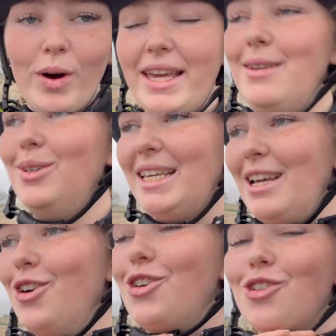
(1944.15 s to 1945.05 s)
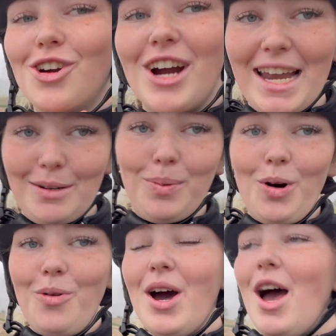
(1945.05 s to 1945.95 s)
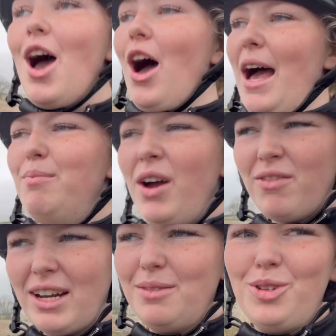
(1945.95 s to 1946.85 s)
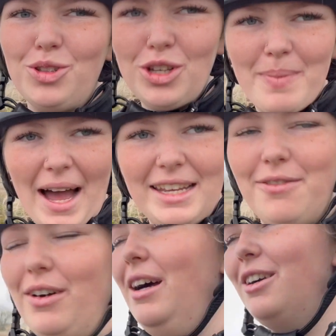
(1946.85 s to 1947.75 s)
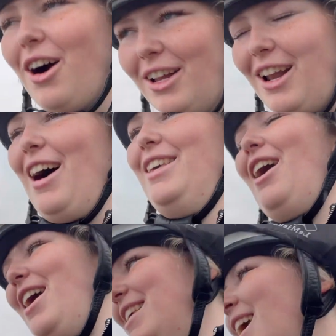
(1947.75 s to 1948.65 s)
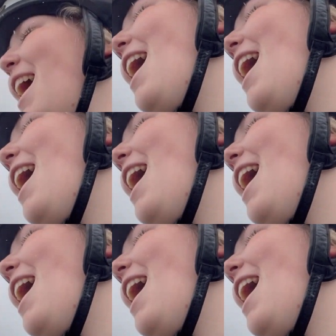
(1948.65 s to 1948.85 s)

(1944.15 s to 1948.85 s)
He was incredible, and my riding wasn't too bad either, can't lie guys.